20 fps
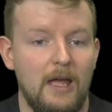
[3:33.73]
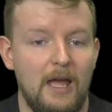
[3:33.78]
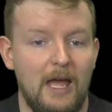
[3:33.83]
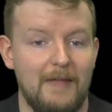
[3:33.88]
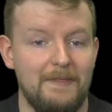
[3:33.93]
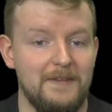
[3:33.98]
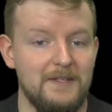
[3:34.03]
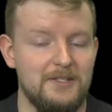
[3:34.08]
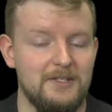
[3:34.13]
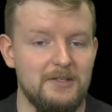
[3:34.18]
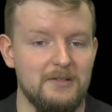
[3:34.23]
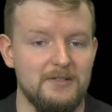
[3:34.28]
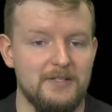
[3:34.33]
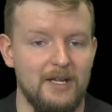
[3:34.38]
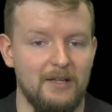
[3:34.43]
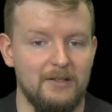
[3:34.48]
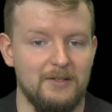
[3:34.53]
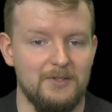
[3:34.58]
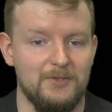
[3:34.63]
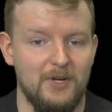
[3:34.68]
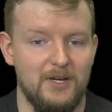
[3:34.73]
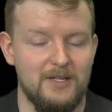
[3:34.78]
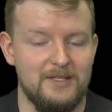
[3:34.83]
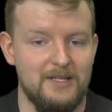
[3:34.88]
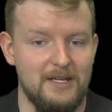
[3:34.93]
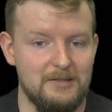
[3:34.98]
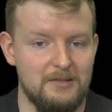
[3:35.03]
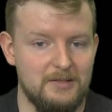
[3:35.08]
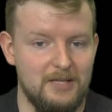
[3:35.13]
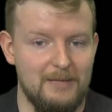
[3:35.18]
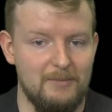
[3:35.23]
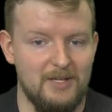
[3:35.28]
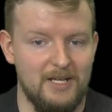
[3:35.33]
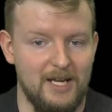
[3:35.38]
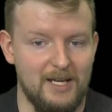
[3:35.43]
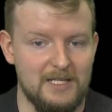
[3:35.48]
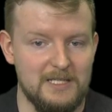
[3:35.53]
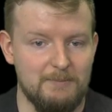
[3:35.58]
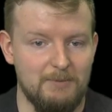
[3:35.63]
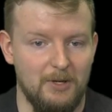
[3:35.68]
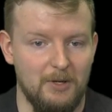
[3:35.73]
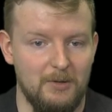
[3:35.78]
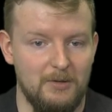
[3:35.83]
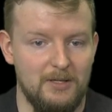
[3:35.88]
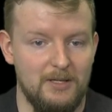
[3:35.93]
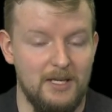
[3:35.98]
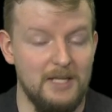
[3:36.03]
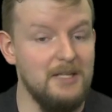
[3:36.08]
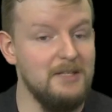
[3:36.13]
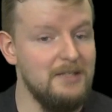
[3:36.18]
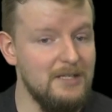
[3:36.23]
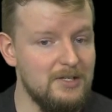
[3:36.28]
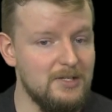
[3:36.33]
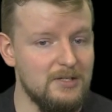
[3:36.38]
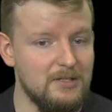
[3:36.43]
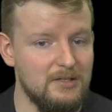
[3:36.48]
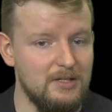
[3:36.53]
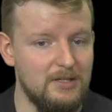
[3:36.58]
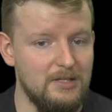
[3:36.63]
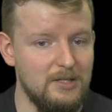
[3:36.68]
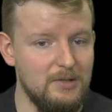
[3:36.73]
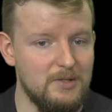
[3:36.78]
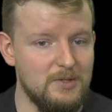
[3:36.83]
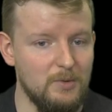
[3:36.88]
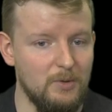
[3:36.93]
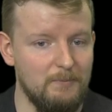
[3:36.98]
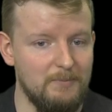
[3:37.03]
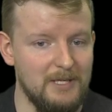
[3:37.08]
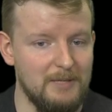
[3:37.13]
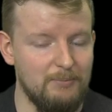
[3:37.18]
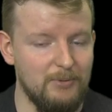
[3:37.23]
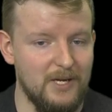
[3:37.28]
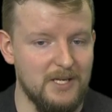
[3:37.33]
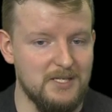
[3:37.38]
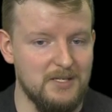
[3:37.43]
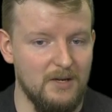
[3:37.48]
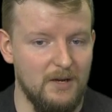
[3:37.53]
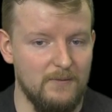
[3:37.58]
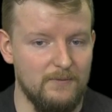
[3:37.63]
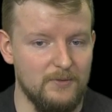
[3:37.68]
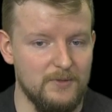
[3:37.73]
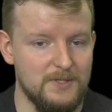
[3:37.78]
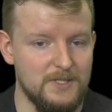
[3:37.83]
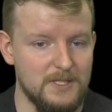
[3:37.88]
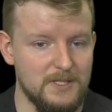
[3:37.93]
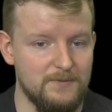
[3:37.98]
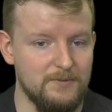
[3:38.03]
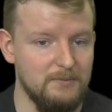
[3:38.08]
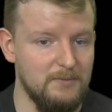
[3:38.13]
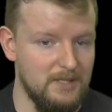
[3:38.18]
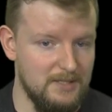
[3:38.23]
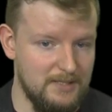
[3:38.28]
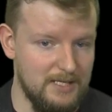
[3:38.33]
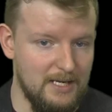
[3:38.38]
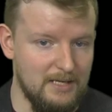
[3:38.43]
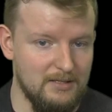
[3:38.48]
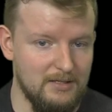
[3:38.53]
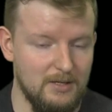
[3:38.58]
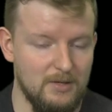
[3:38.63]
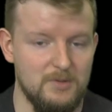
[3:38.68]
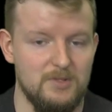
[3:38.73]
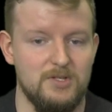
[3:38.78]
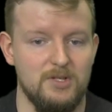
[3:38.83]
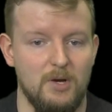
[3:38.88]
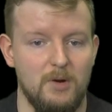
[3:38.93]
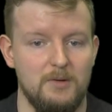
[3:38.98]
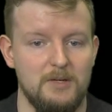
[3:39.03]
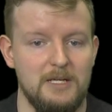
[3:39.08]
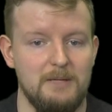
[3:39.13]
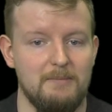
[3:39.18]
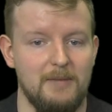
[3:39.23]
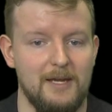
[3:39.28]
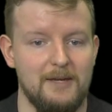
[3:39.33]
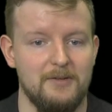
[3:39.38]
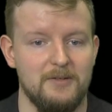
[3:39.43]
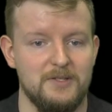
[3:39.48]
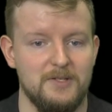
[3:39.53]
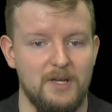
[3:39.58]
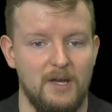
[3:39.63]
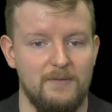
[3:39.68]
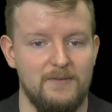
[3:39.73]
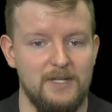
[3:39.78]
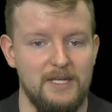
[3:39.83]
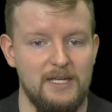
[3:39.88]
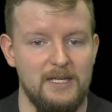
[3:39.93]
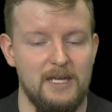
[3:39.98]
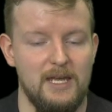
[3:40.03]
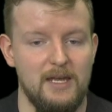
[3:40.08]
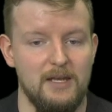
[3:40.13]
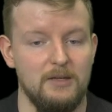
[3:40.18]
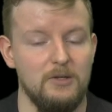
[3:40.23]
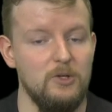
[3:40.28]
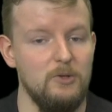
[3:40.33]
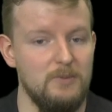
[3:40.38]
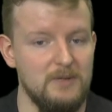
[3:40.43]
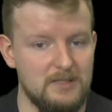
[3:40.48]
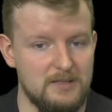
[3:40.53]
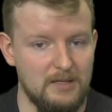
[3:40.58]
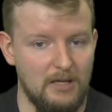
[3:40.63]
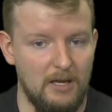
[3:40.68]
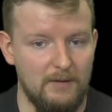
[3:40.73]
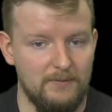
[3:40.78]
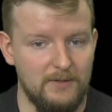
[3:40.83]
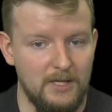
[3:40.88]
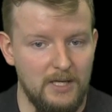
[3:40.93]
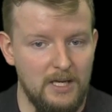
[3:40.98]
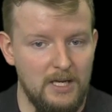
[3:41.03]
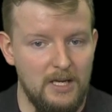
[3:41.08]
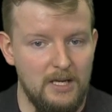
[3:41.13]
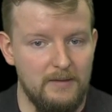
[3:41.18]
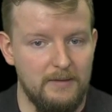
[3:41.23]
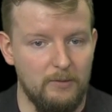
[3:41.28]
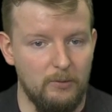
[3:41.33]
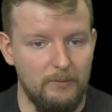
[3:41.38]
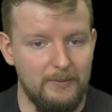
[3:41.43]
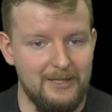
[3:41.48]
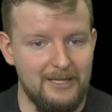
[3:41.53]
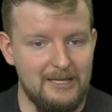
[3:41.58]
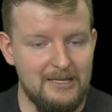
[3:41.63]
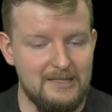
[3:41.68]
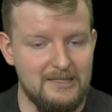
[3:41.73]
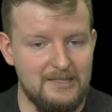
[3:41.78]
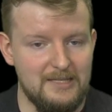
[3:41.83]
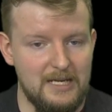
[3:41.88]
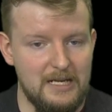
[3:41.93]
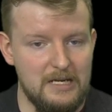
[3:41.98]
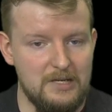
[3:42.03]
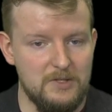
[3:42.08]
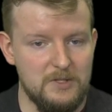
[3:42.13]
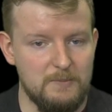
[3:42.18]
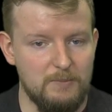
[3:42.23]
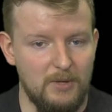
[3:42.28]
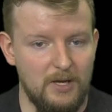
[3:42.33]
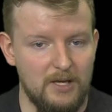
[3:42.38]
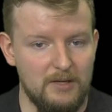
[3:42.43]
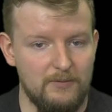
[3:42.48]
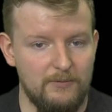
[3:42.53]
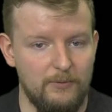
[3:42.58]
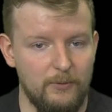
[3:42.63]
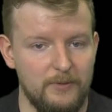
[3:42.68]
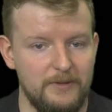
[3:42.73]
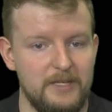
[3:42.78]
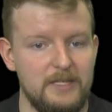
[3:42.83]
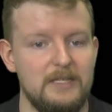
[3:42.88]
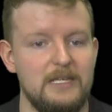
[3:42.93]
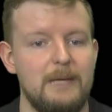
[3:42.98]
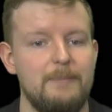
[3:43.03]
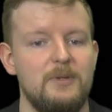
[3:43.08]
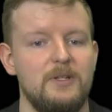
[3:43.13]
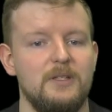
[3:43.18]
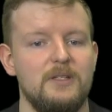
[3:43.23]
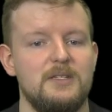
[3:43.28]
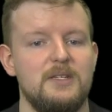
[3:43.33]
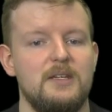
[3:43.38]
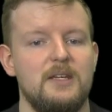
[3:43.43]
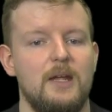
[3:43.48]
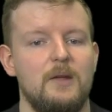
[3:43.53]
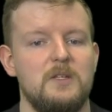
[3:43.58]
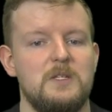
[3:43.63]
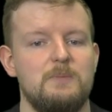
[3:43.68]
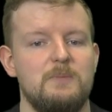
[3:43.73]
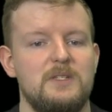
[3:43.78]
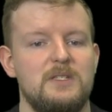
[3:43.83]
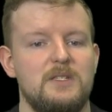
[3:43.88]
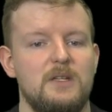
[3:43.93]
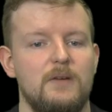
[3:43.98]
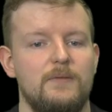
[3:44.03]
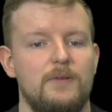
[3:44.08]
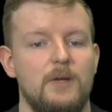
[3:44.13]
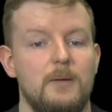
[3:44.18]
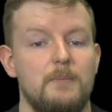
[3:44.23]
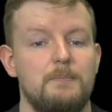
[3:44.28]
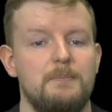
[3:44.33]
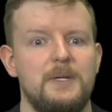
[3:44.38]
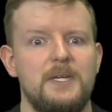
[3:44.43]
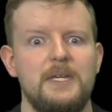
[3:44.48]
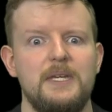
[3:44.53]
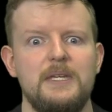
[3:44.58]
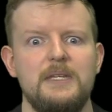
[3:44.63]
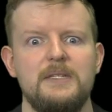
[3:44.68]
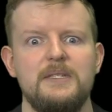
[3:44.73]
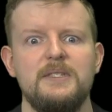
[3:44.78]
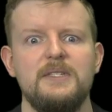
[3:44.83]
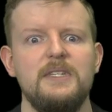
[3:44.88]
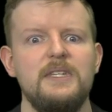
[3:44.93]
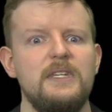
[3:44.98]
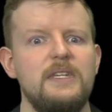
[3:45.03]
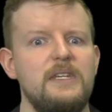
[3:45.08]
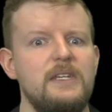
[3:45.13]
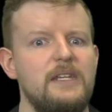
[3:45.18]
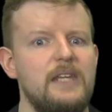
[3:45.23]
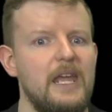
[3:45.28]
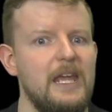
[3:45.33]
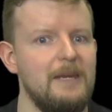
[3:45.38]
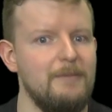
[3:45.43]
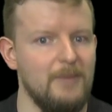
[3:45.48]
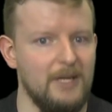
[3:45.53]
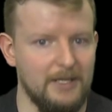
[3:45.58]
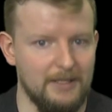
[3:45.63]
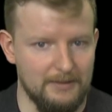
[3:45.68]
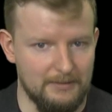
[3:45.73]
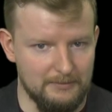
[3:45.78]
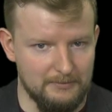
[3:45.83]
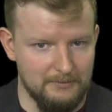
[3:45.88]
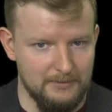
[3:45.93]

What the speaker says: this year's Electronics Entertainment Expo, in addition to the usual big press conferences from Nintendo, Sony, Microsoft, EA, and Ubisoft, there will be a stage spot for the nebulous announcements of PC gaming.